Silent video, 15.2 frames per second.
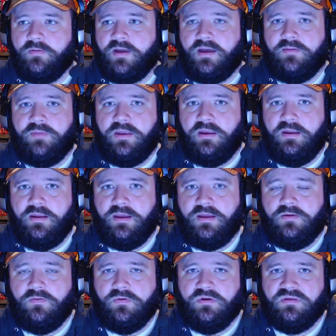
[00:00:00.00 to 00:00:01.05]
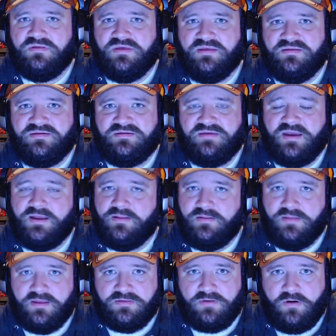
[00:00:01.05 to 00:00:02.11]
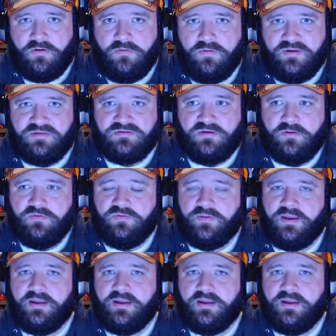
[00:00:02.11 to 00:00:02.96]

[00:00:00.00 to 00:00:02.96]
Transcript: I mean, it was insane, and that's always stuck with me.